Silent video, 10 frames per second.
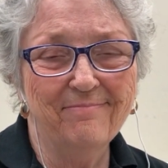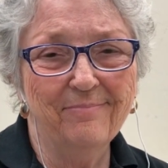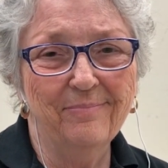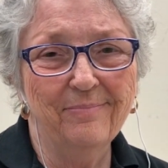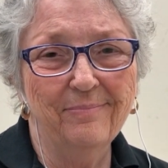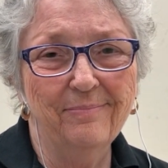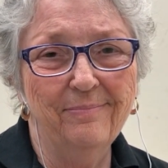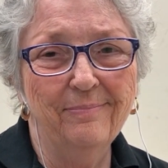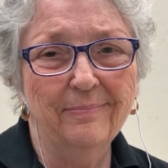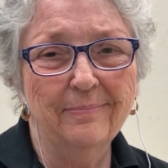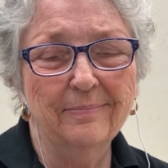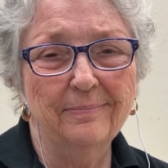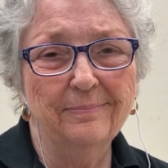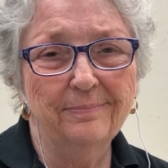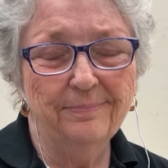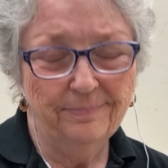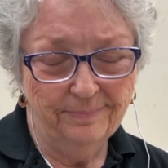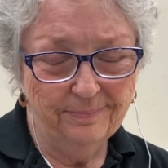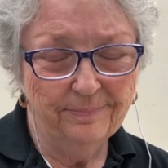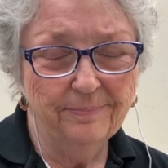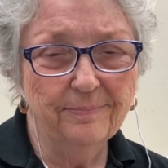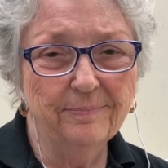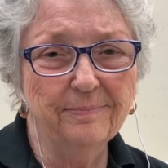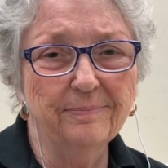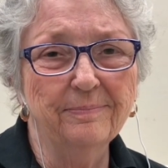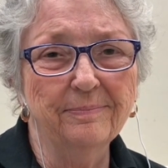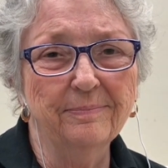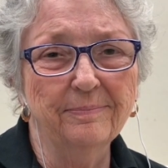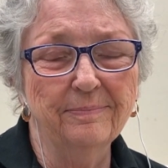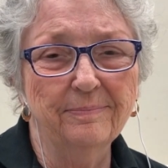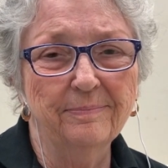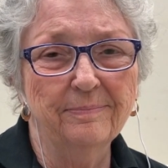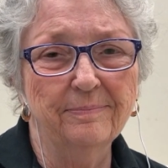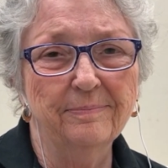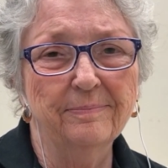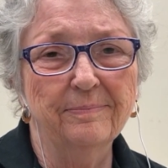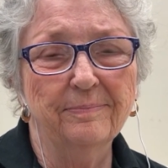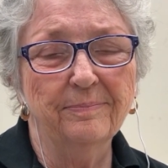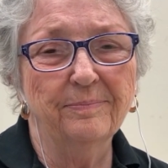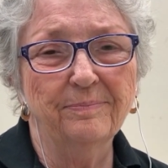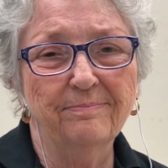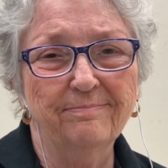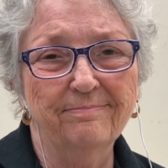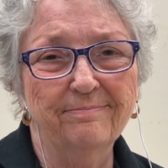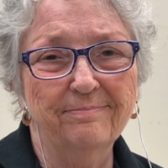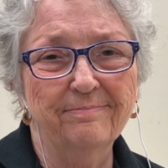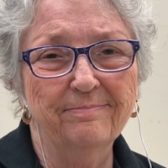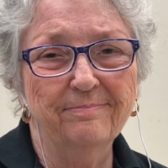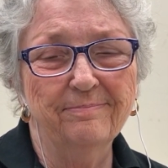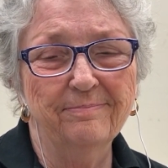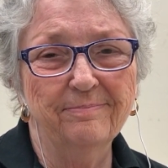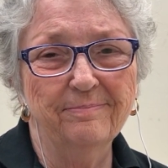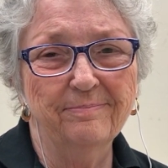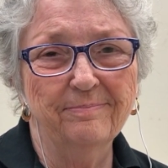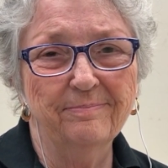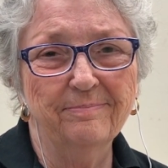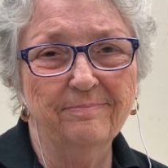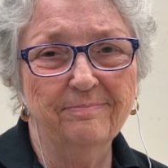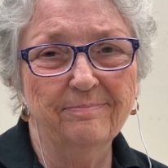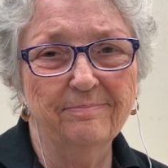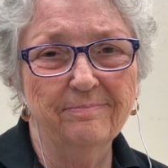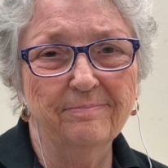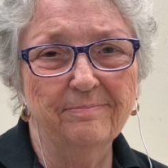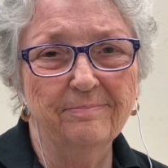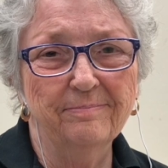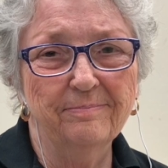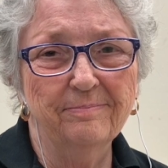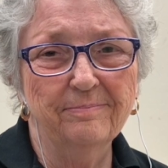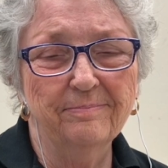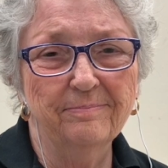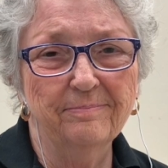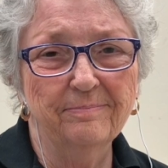This person isn't speaking.